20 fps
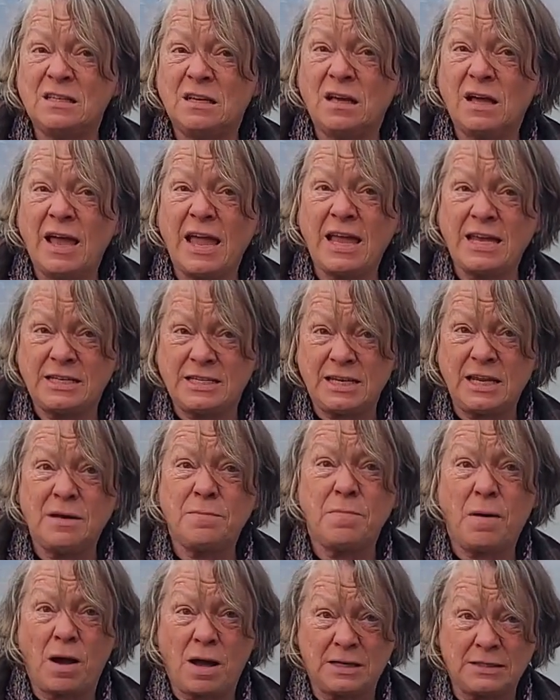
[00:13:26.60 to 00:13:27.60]
18
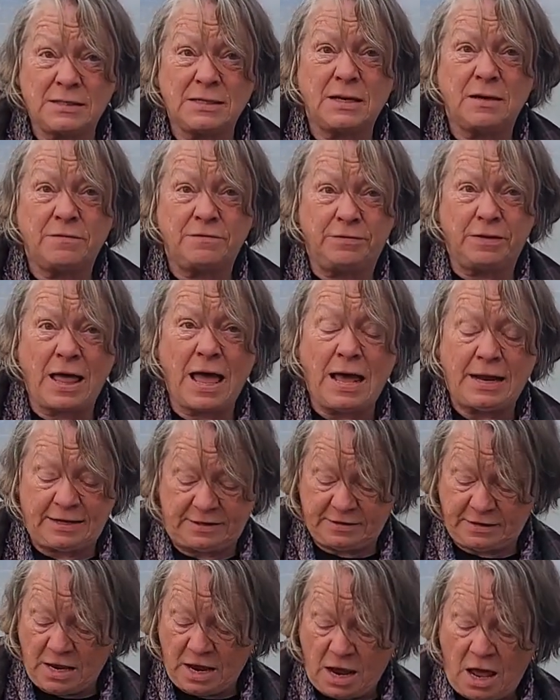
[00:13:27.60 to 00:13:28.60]
pots in a flat.
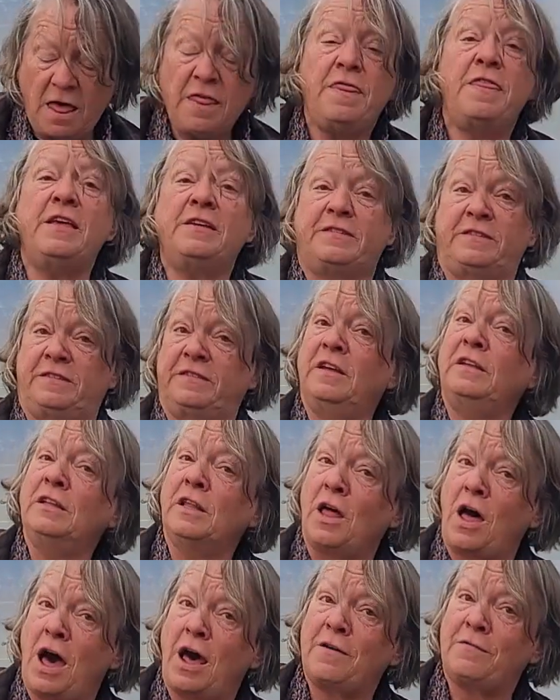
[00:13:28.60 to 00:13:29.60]
This is a lot of
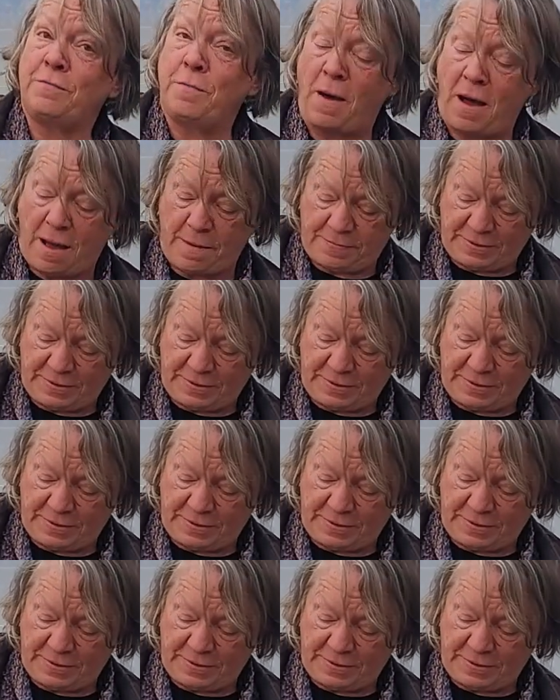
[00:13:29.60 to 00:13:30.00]
poppies.